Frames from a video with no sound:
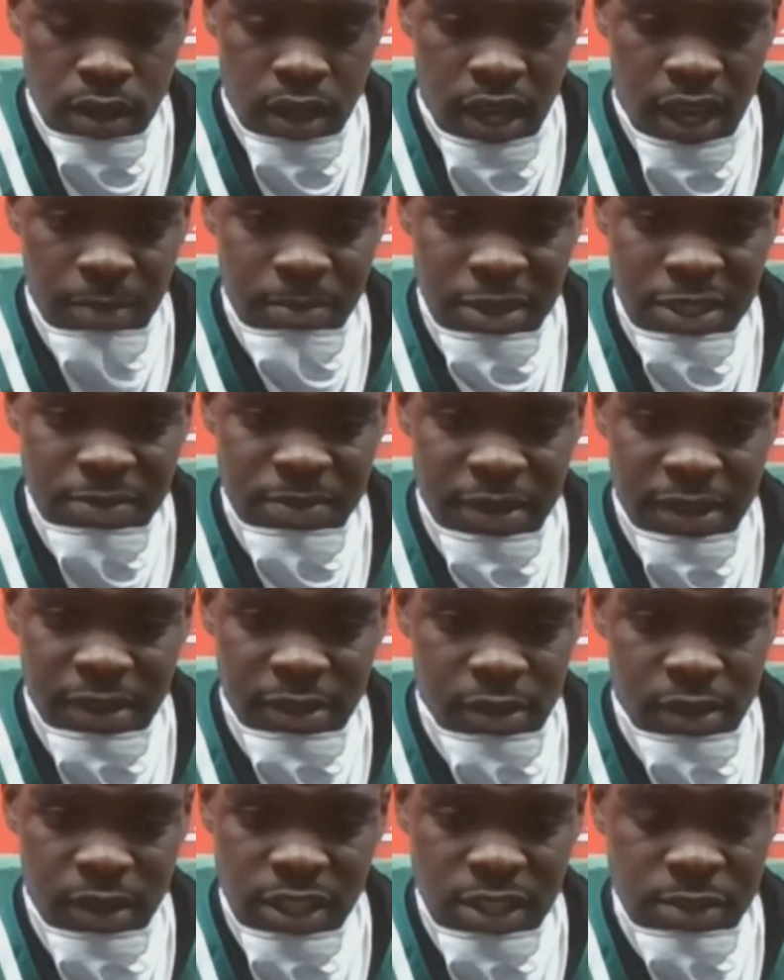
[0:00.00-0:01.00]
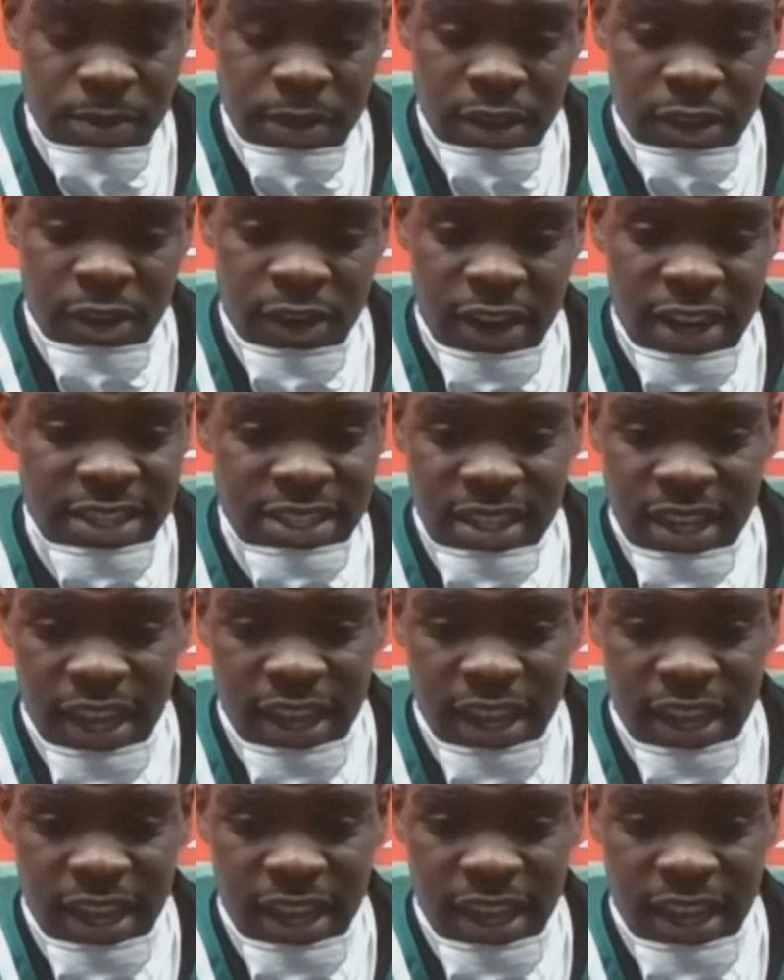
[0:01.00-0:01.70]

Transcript: Um, it's been it's been crazy.